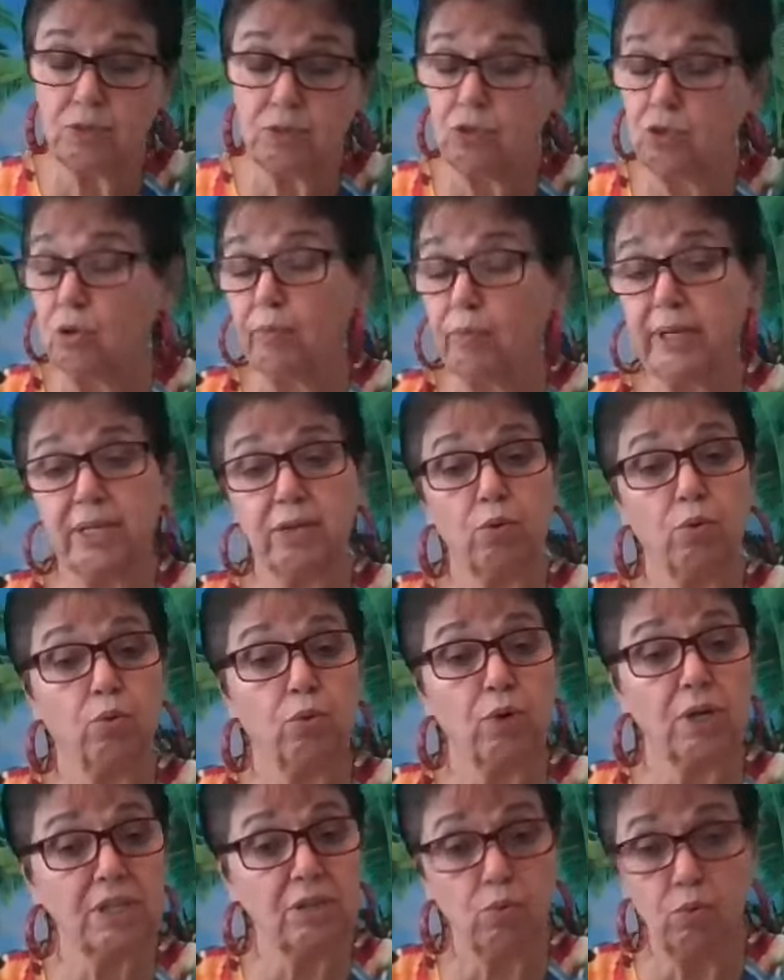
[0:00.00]
No matter
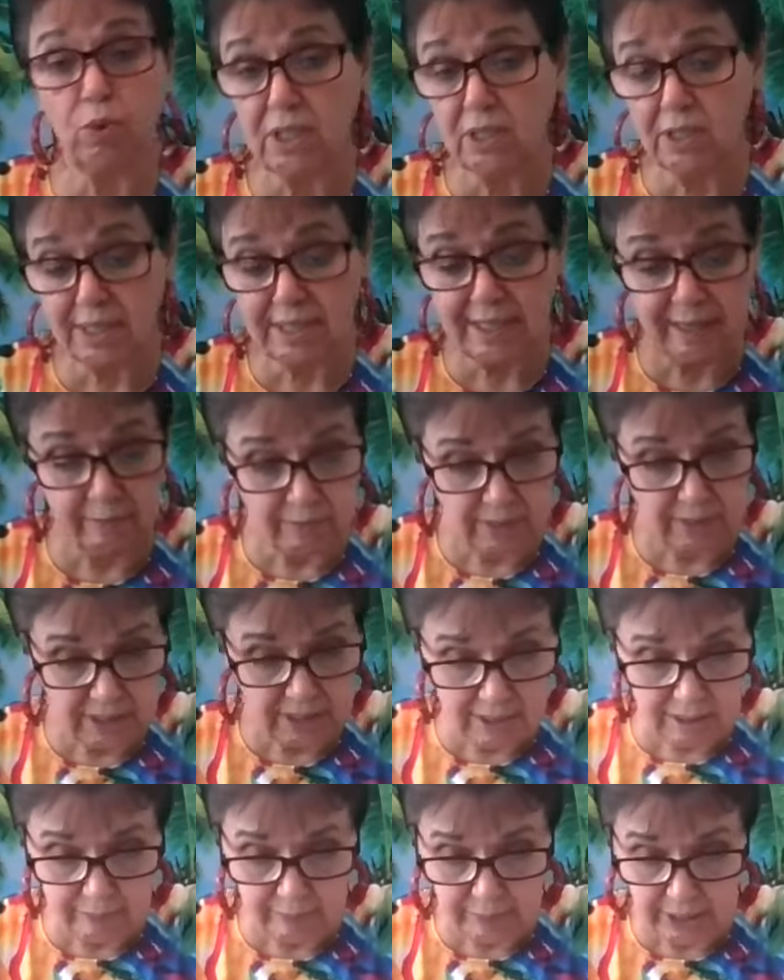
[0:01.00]
what we are
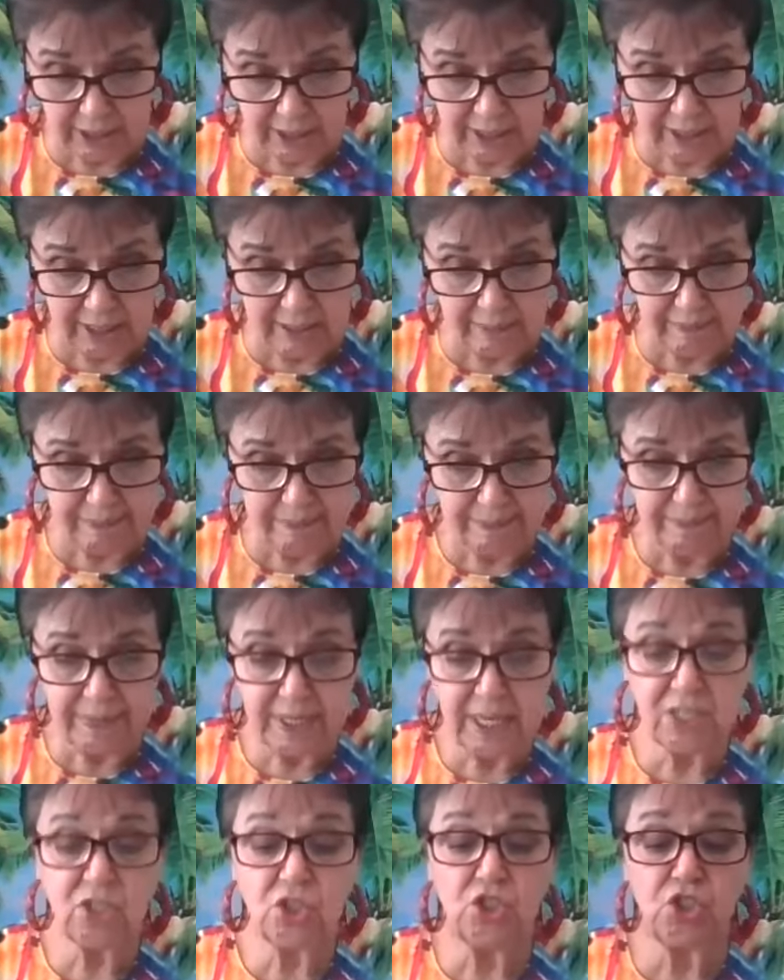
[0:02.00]
tempted by,
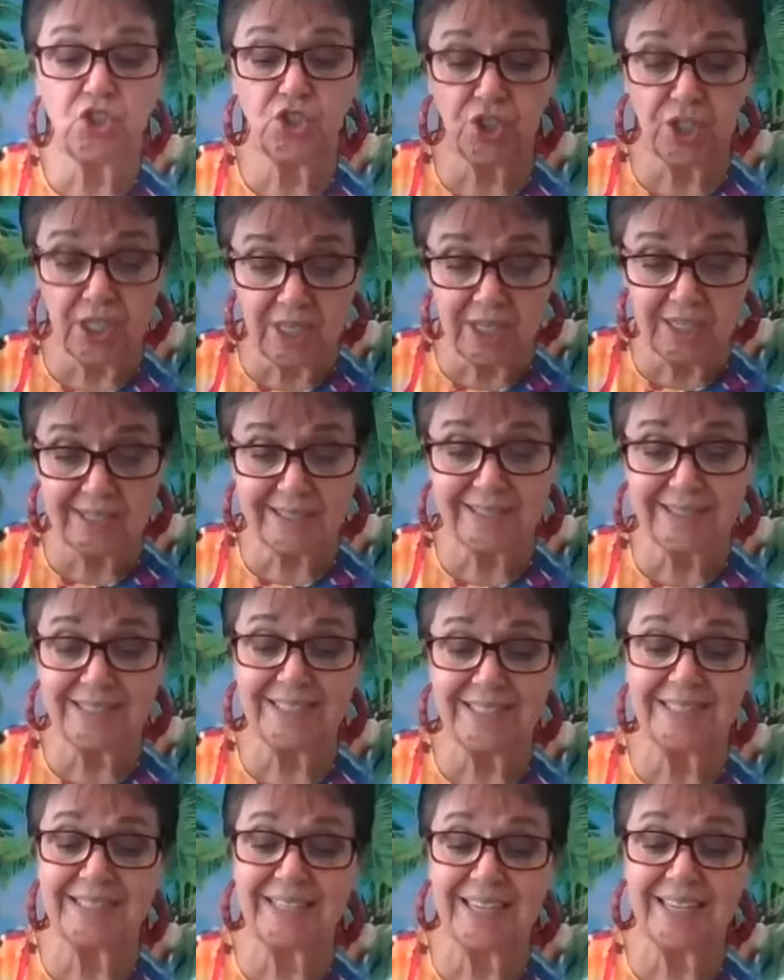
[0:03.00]

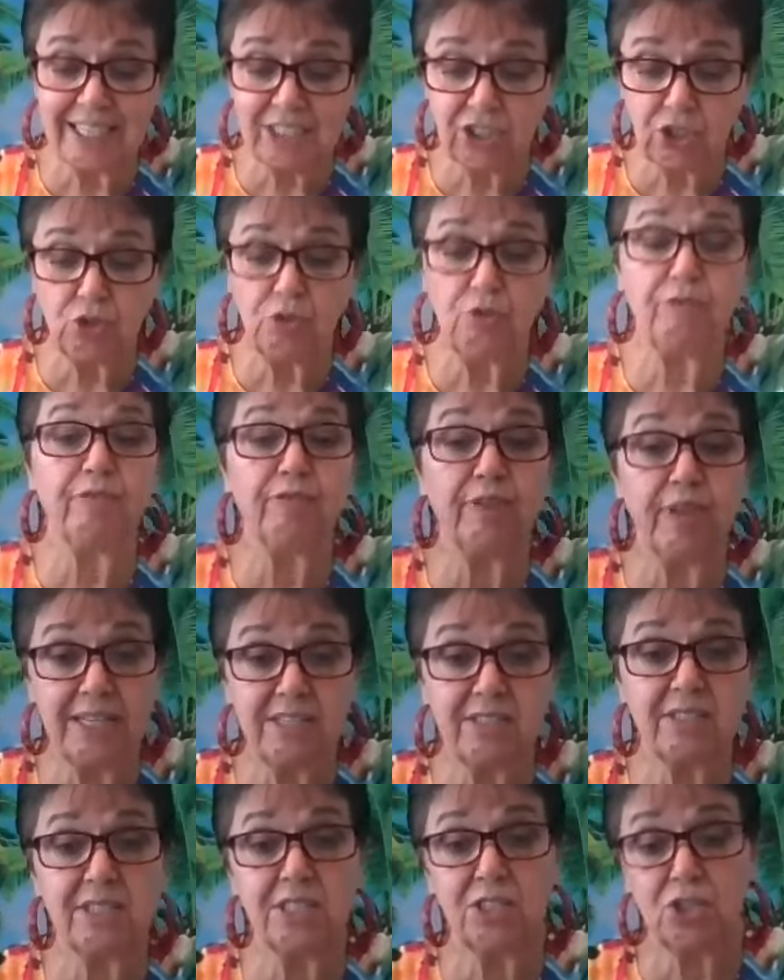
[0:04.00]
Jesus had to
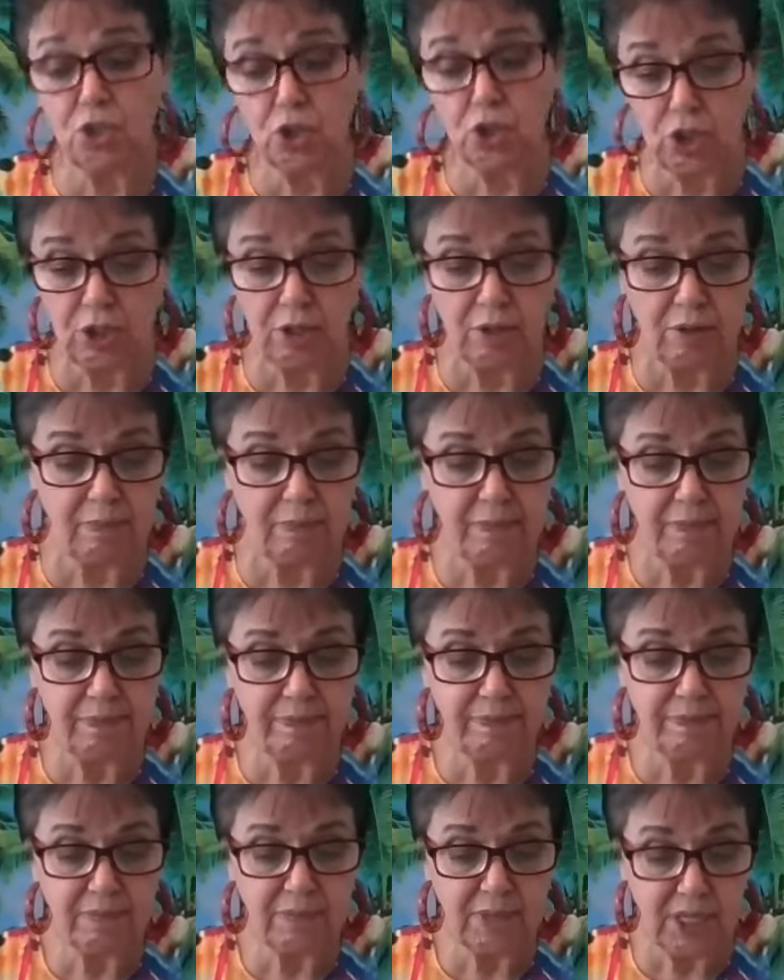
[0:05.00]
face it too,
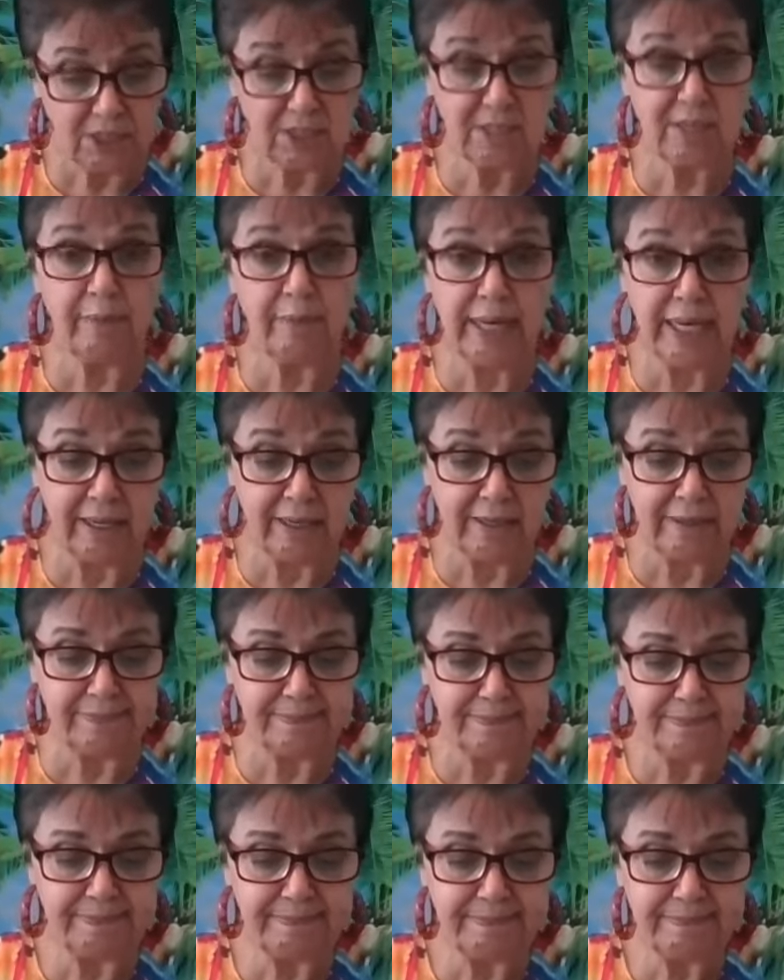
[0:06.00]
as a man,
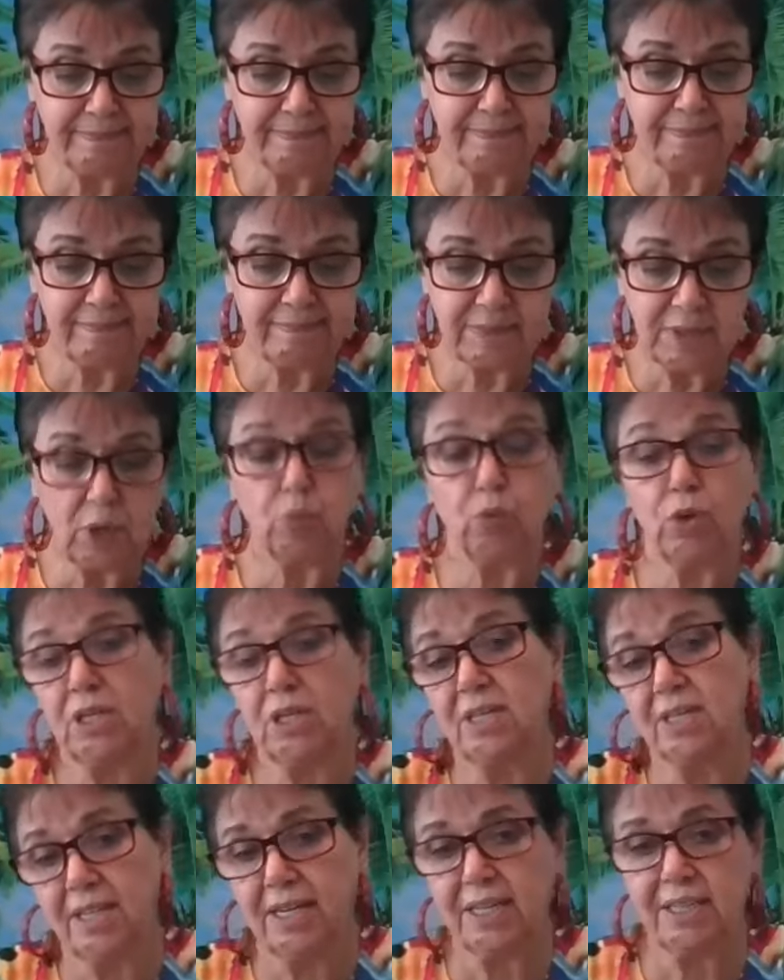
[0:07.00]
when
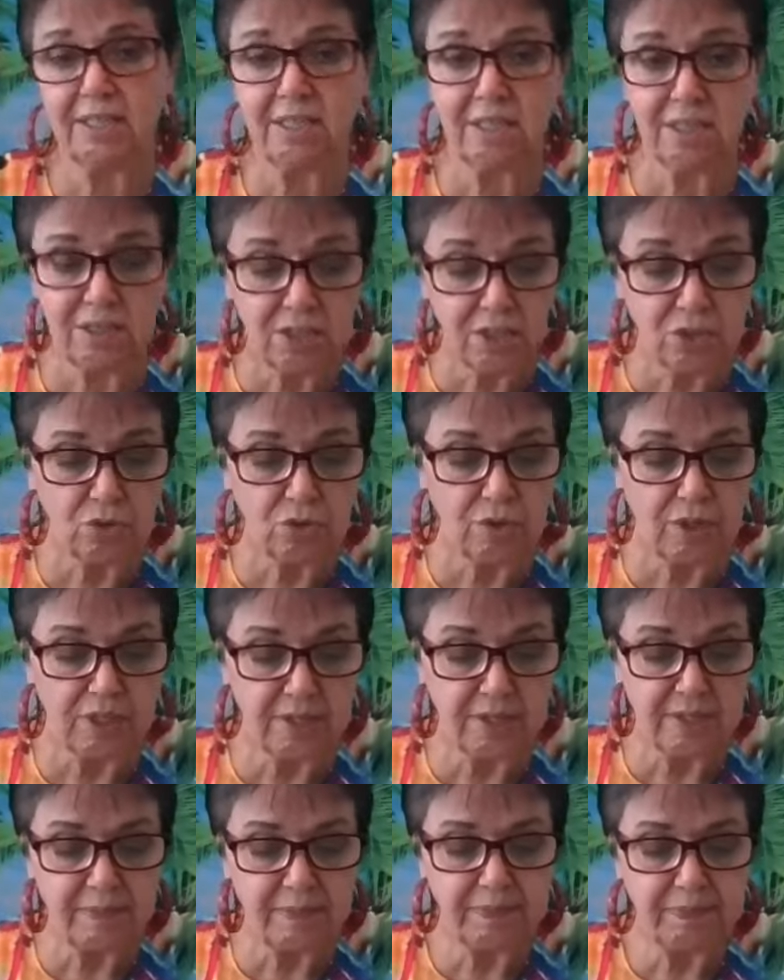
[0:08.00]
he died on the
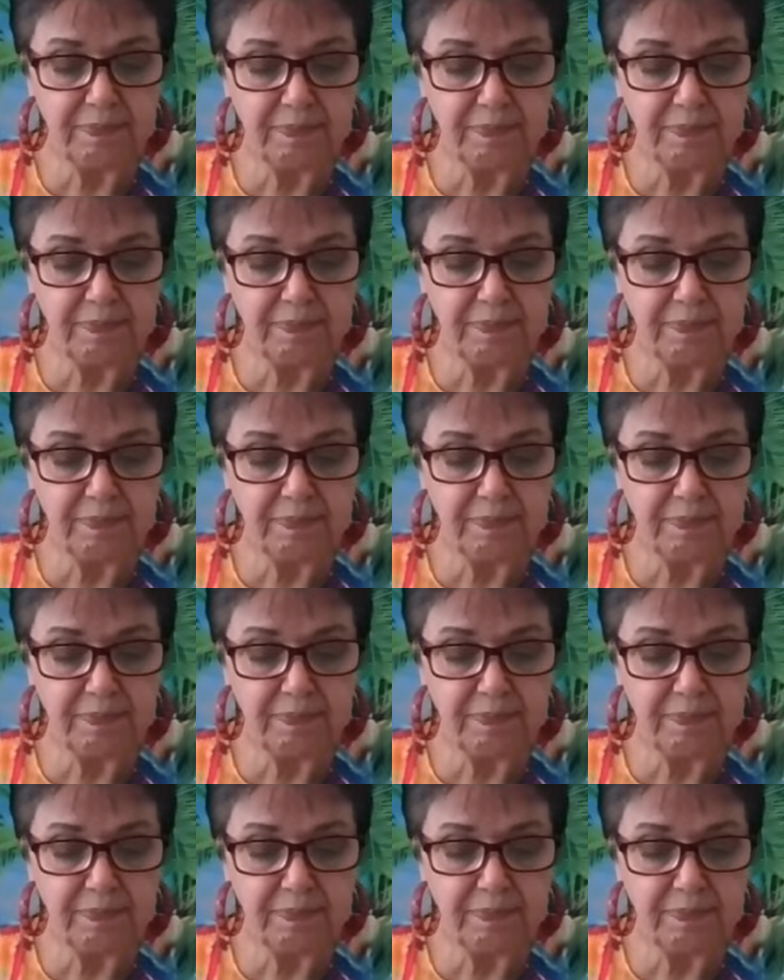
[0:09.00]
cross.